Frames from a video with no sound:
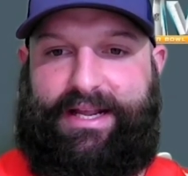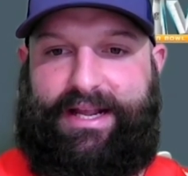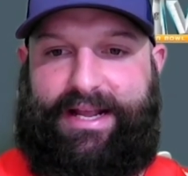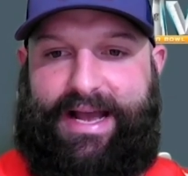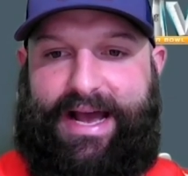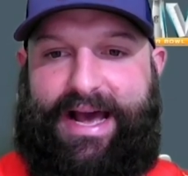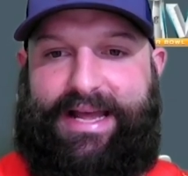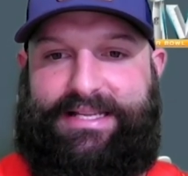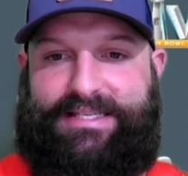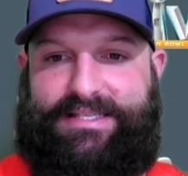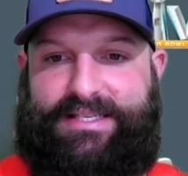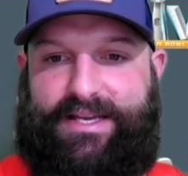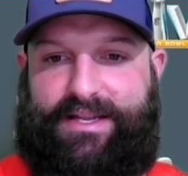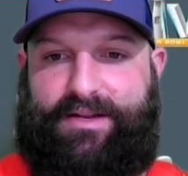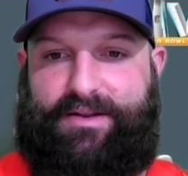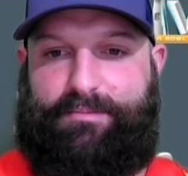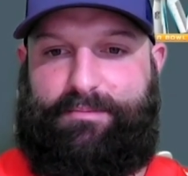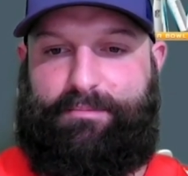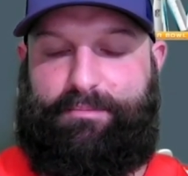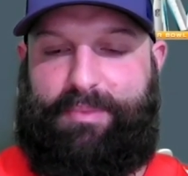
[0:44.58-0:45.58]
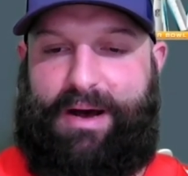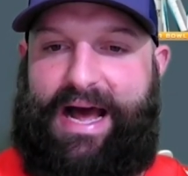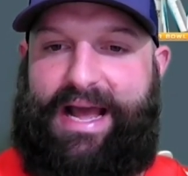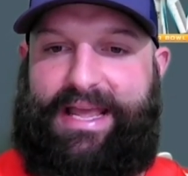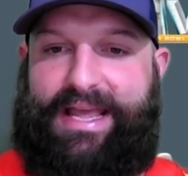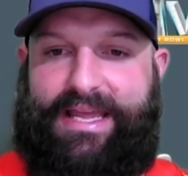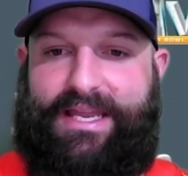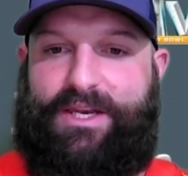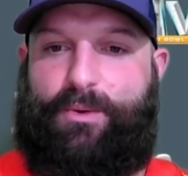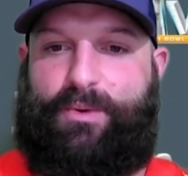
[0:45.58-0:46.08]
in guys that buy
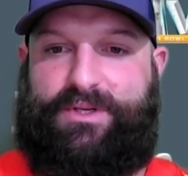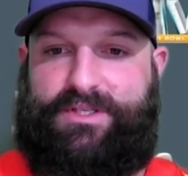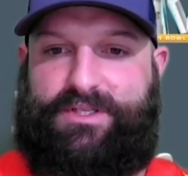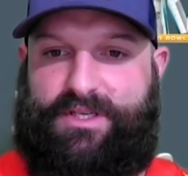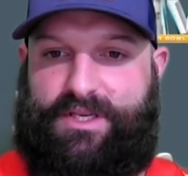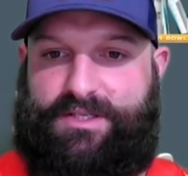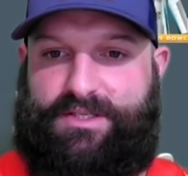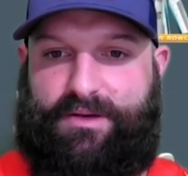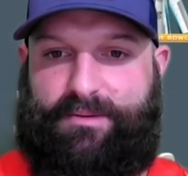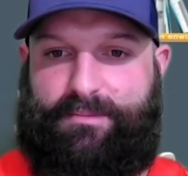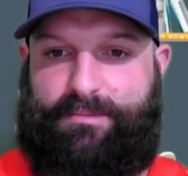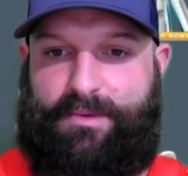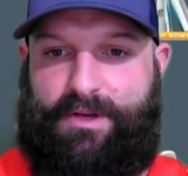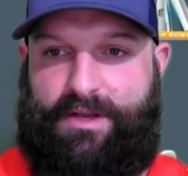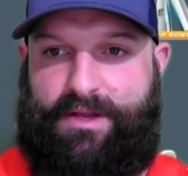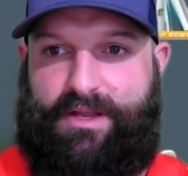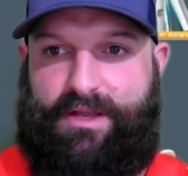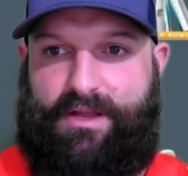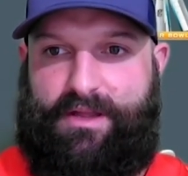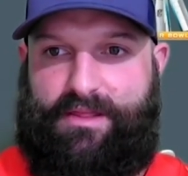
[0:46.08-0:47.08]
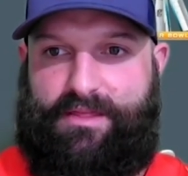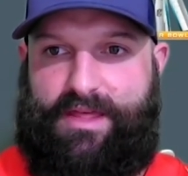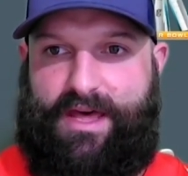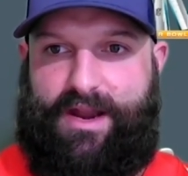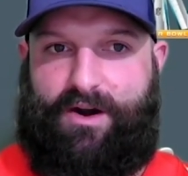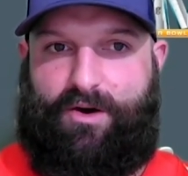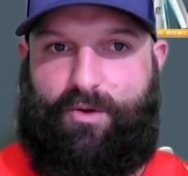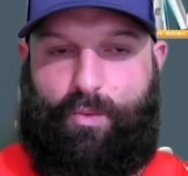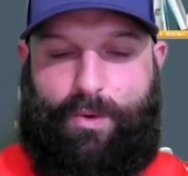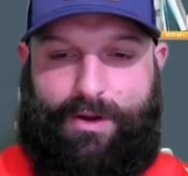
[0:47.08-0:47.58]
into his system that
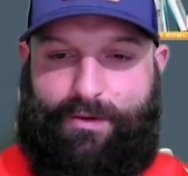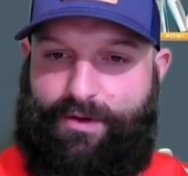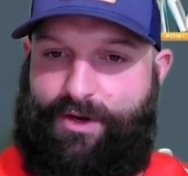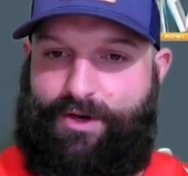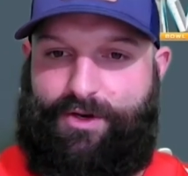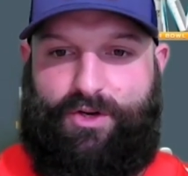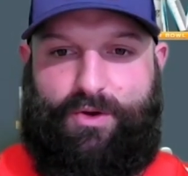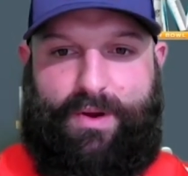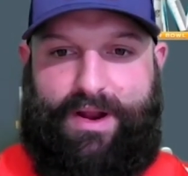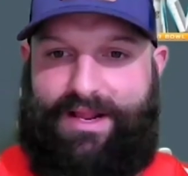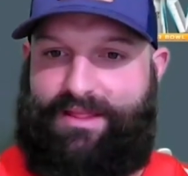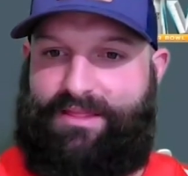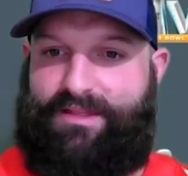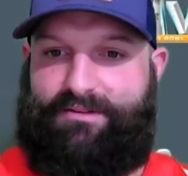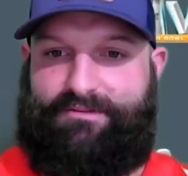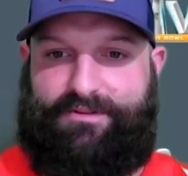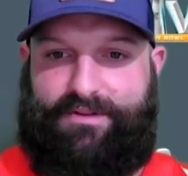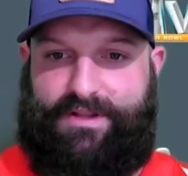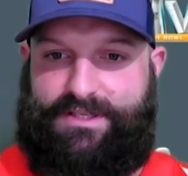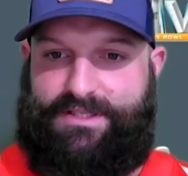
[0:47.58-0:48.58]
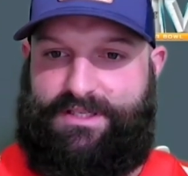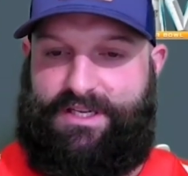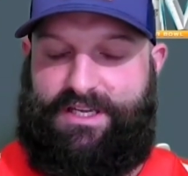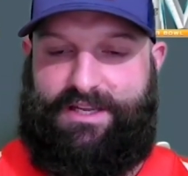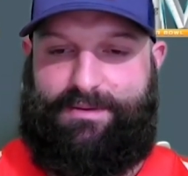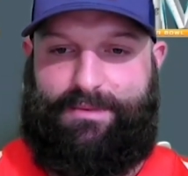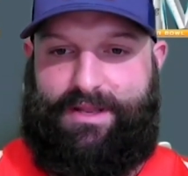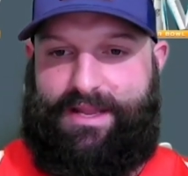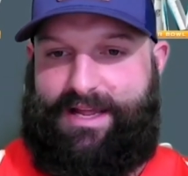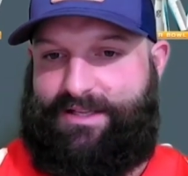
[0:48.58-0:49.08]
are willing to do anything for the
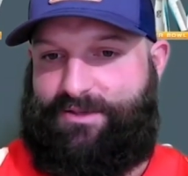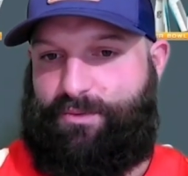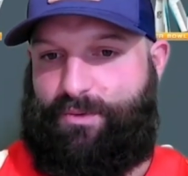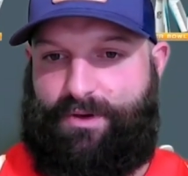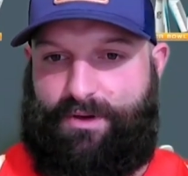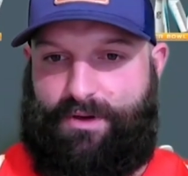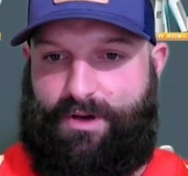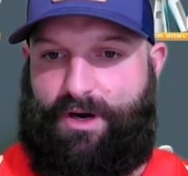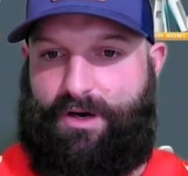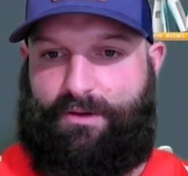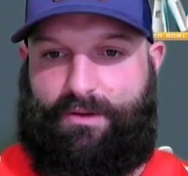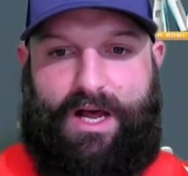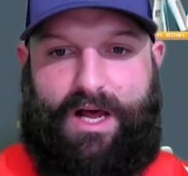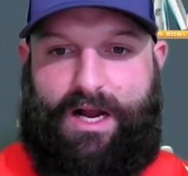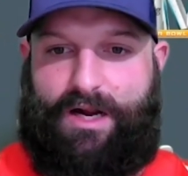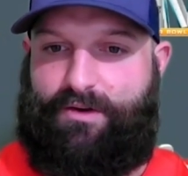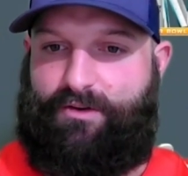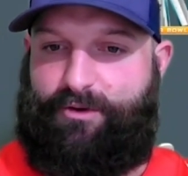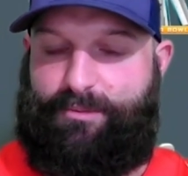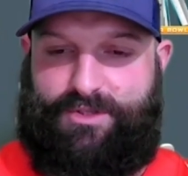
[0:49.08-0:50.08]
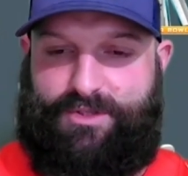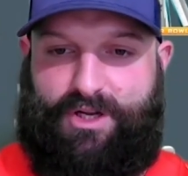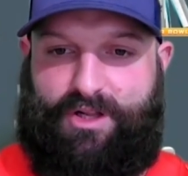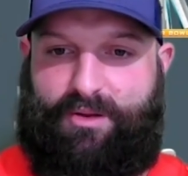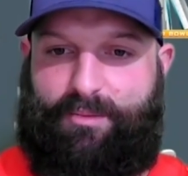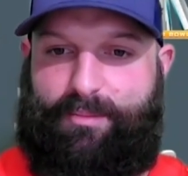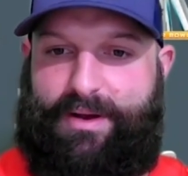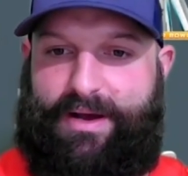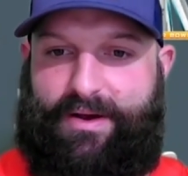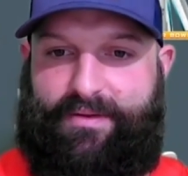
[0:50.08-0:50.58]
team. And that's what our locker room's all
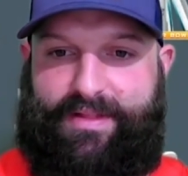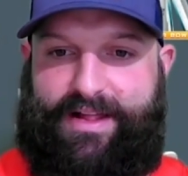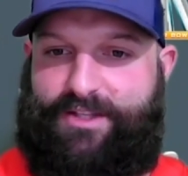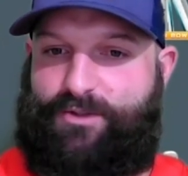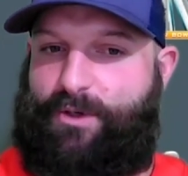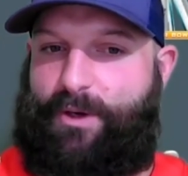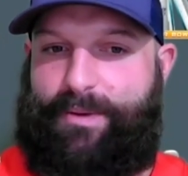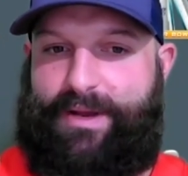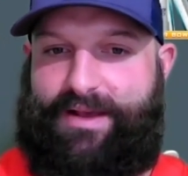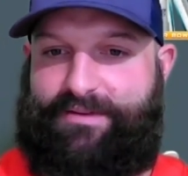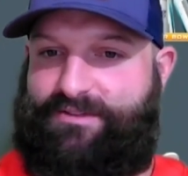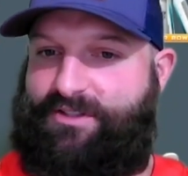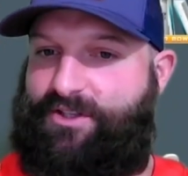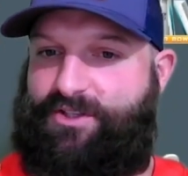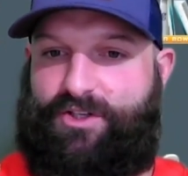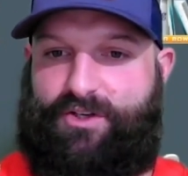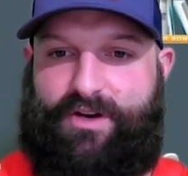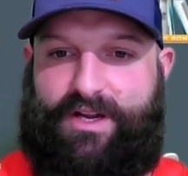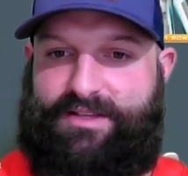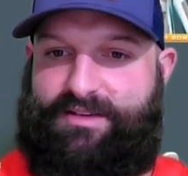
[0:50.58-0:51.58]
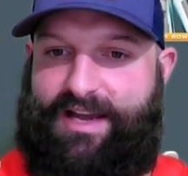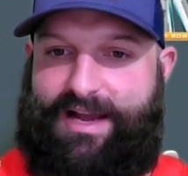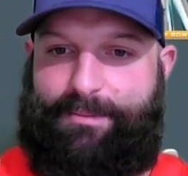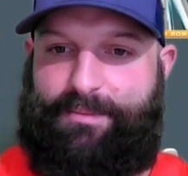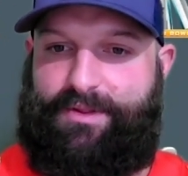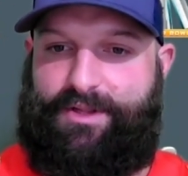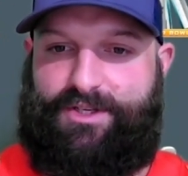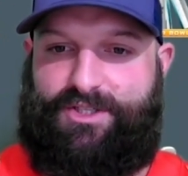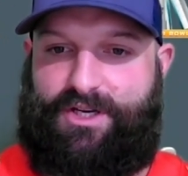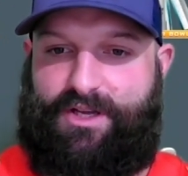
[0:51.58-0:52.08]
about. And that's why we have such a great time
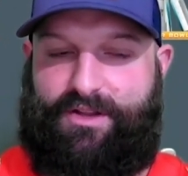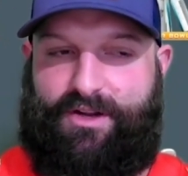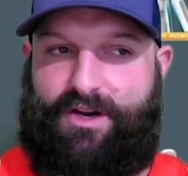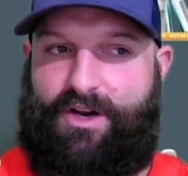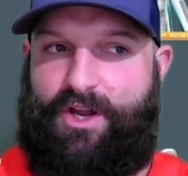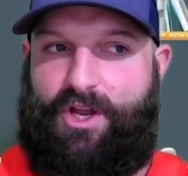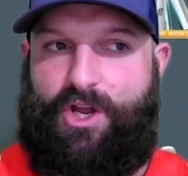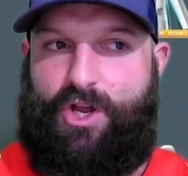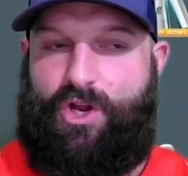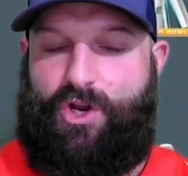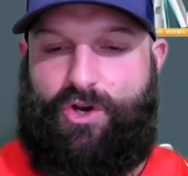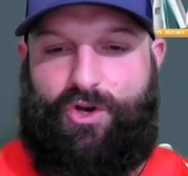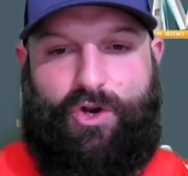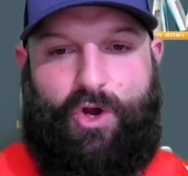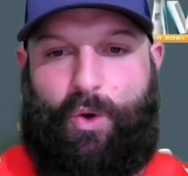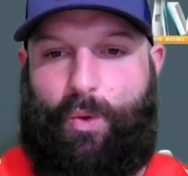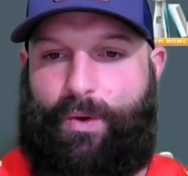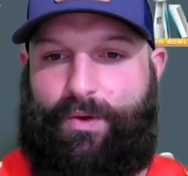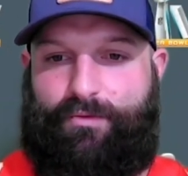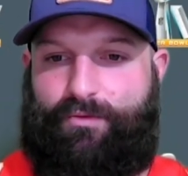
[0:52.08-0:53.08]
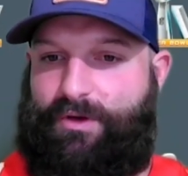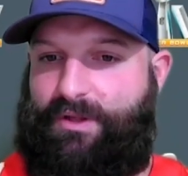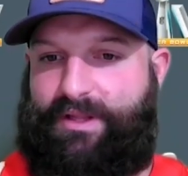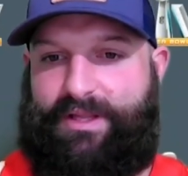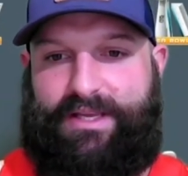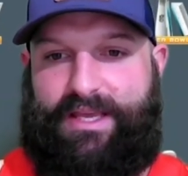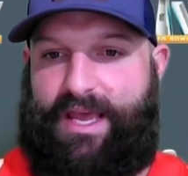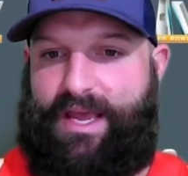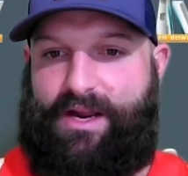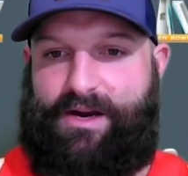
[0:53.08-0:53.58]
with each other. No one really
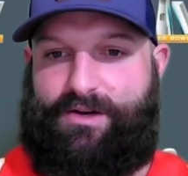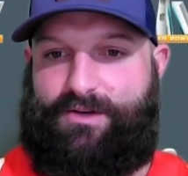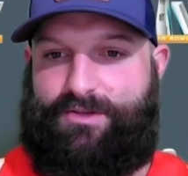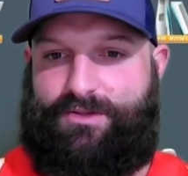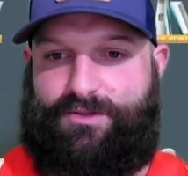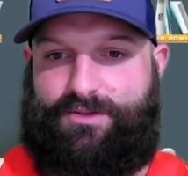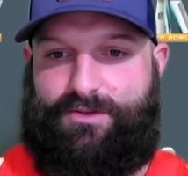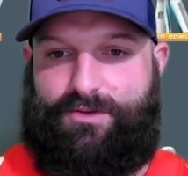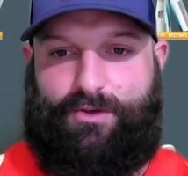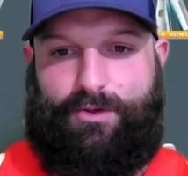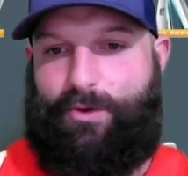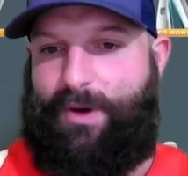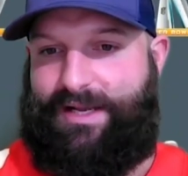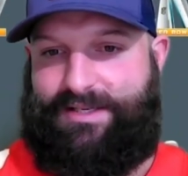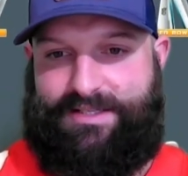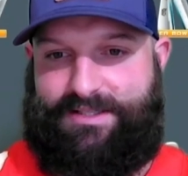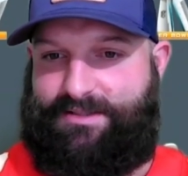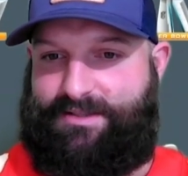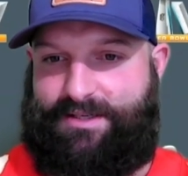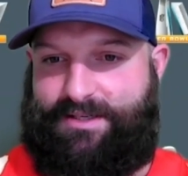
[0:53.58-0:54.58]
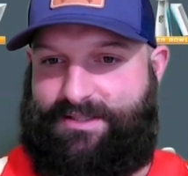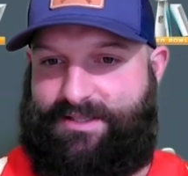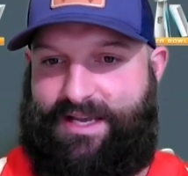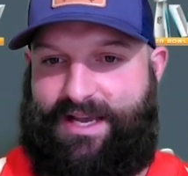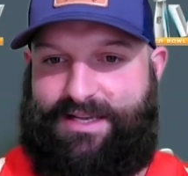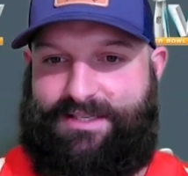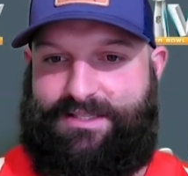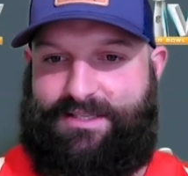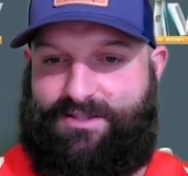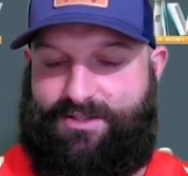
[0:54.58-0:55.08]
cares who has the
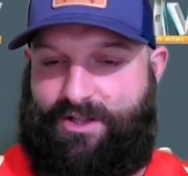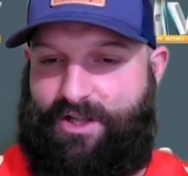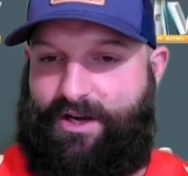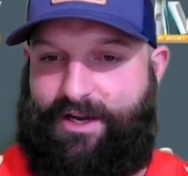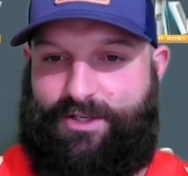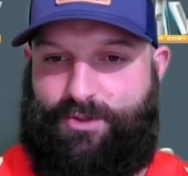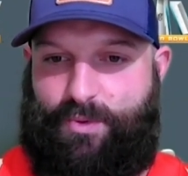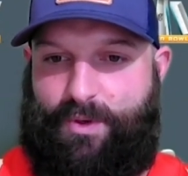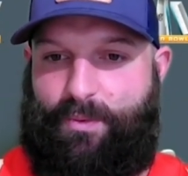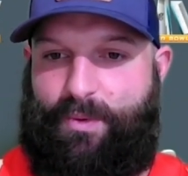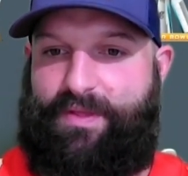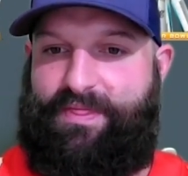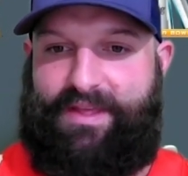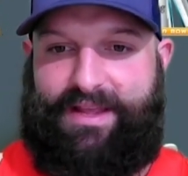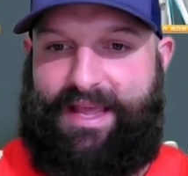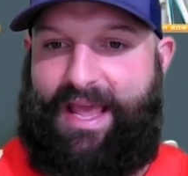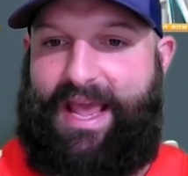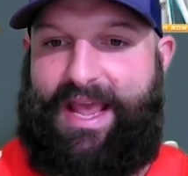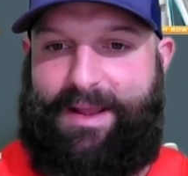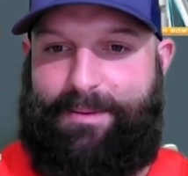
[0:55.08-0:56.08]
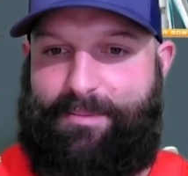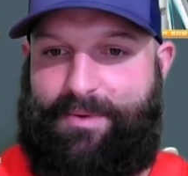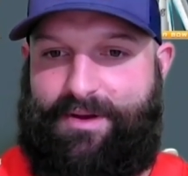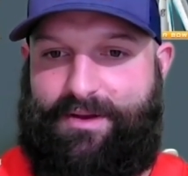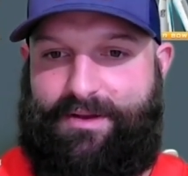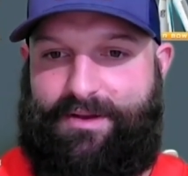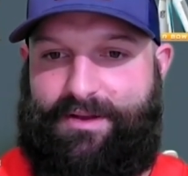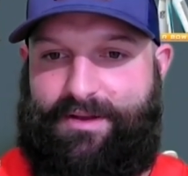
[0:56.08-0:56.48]
success as long as we win the game.